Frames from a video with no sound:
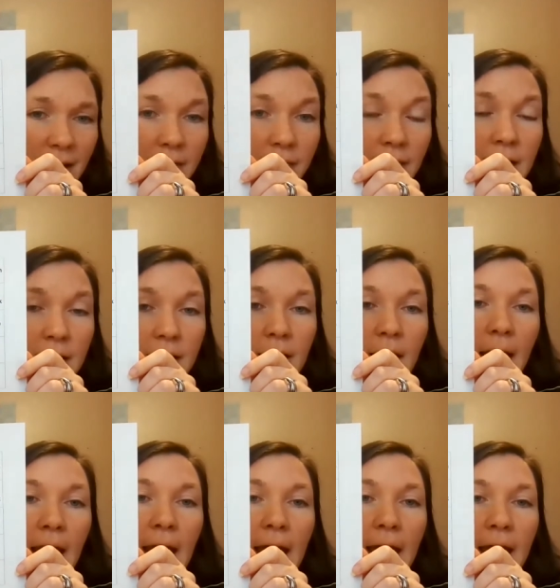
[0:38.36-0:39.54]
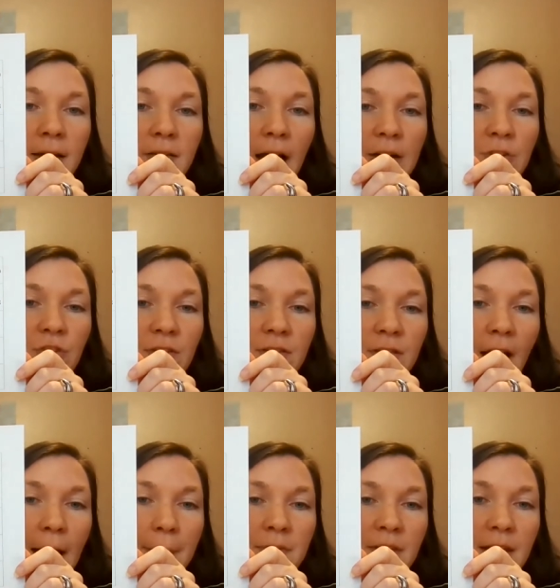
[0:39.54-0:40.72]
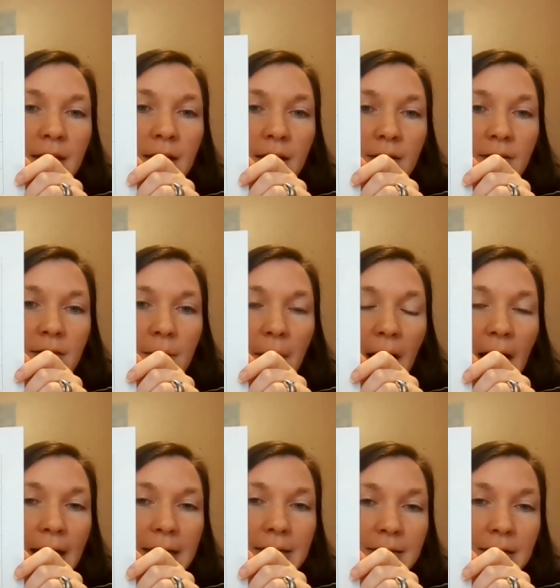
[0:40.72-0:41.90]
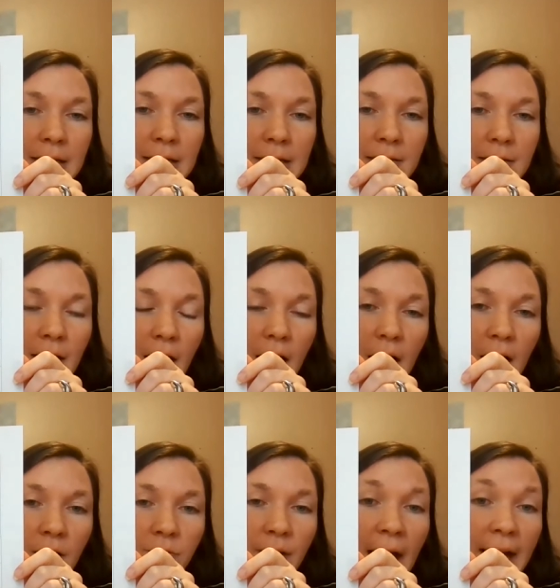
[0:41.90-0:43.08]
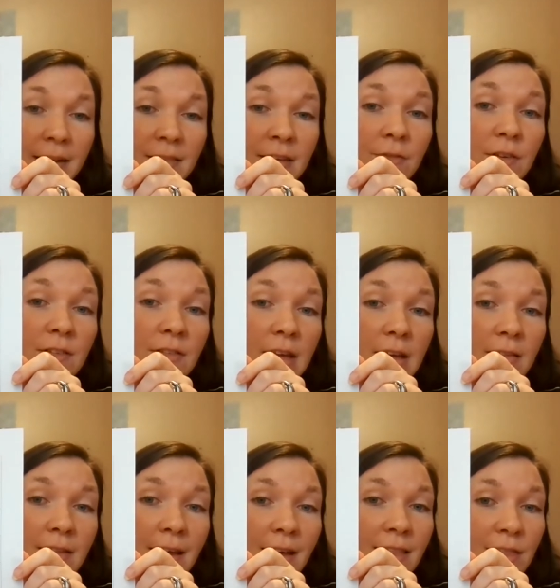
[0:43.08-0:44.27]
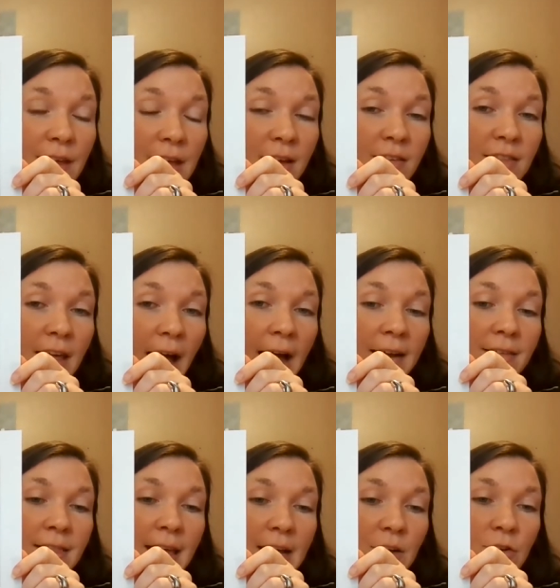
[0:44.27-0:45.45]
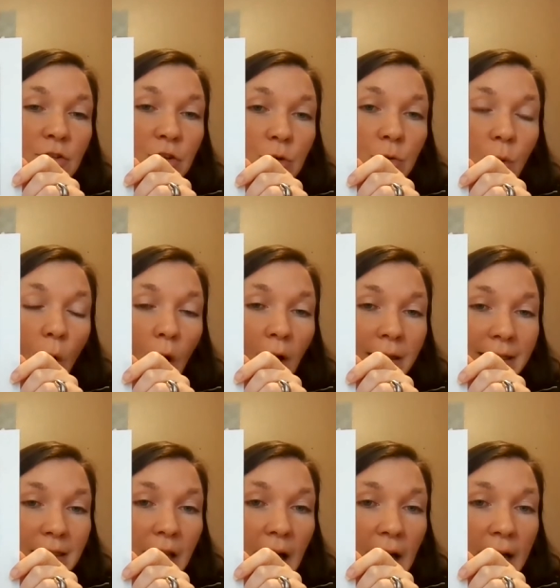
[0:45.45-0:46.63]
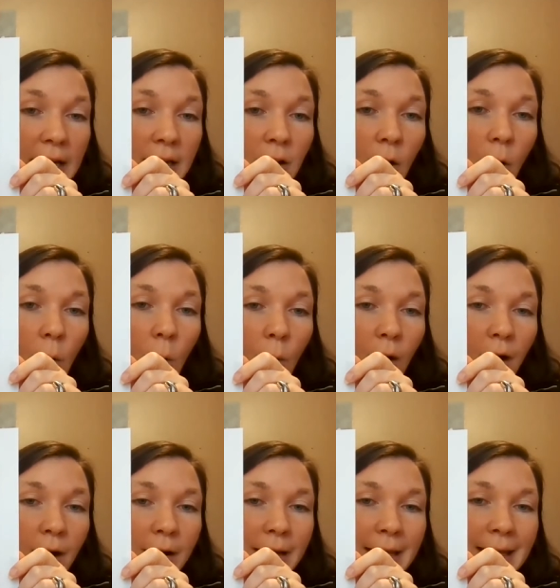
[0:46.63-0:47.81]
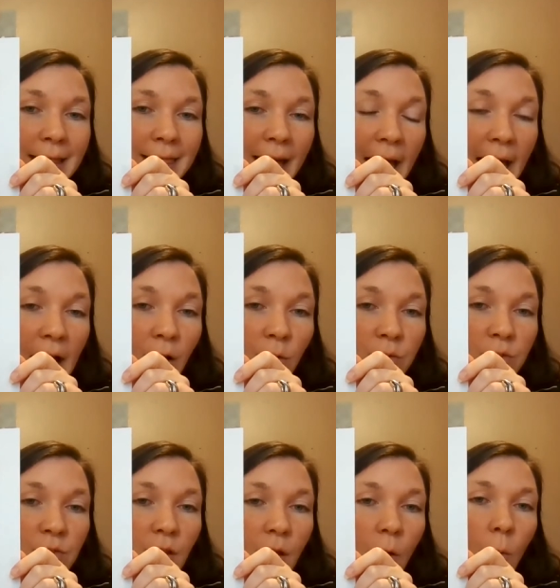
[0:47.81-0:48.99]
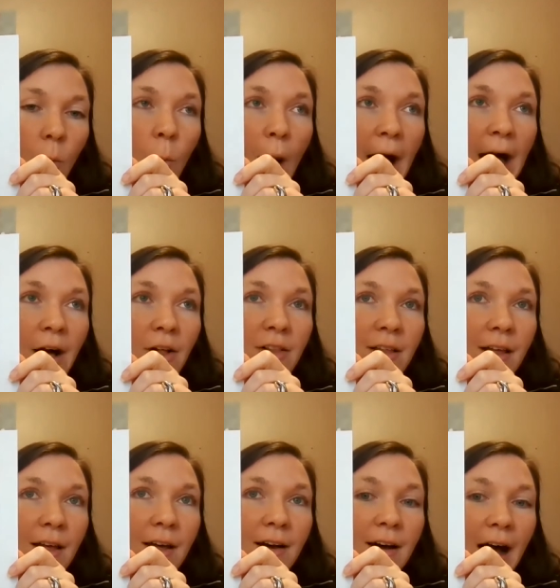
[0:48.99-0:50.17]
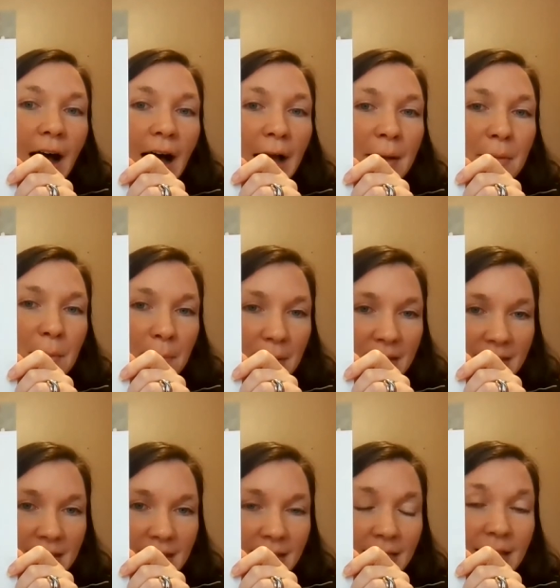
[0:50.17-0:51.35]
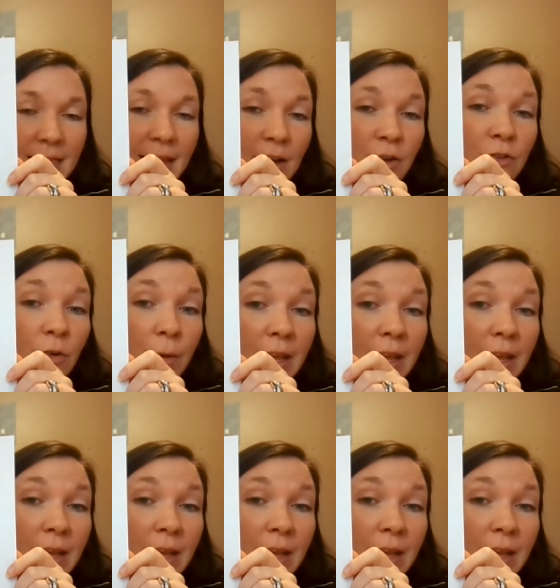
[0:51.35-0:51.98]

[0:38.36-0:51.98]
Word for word: I think. And I just typed in some ideas of activities, things that they could do online or in the house while I'm busy, that they could do